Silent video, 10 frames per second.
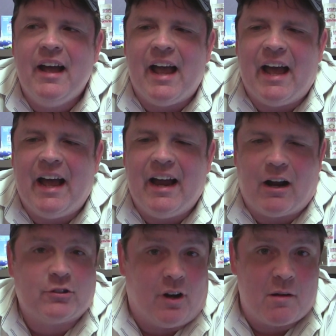And
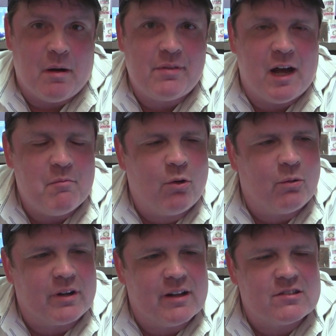I'll talk about that more
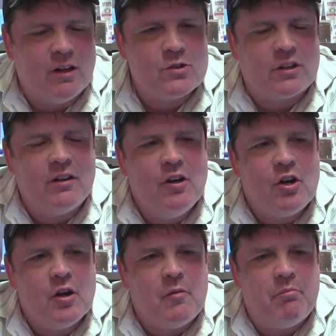when it gets closer.
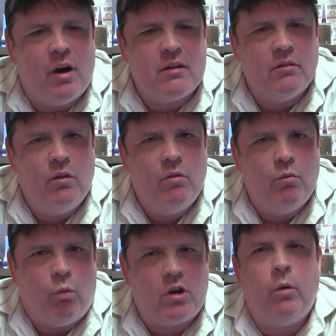But
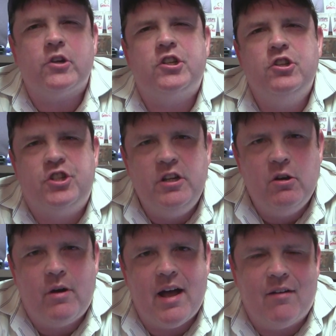what questions do
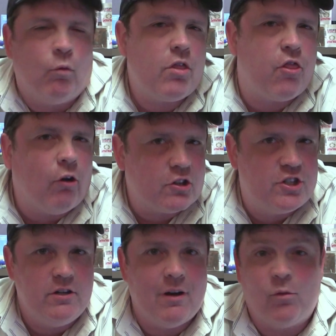you have? What thoughts
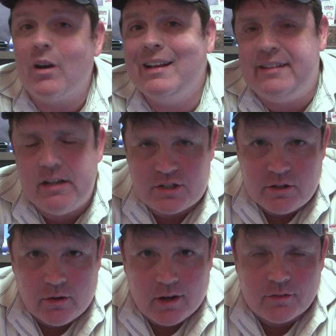do you have? What ideas do
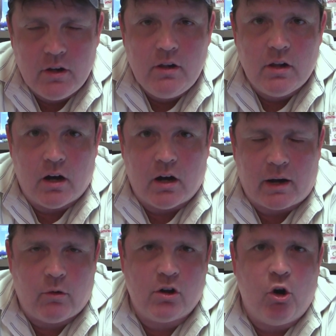you have? I
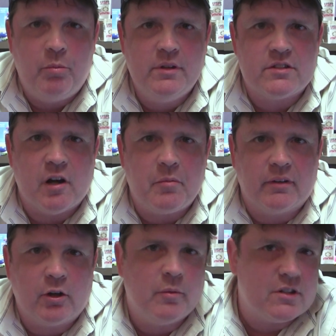want to open this up a
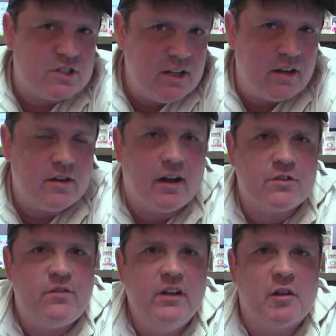little bit, see how you
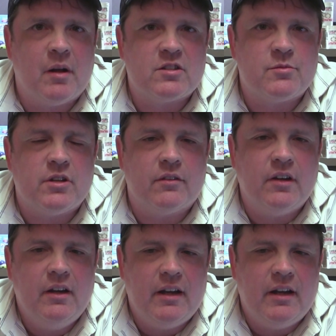guys feel about some stuff.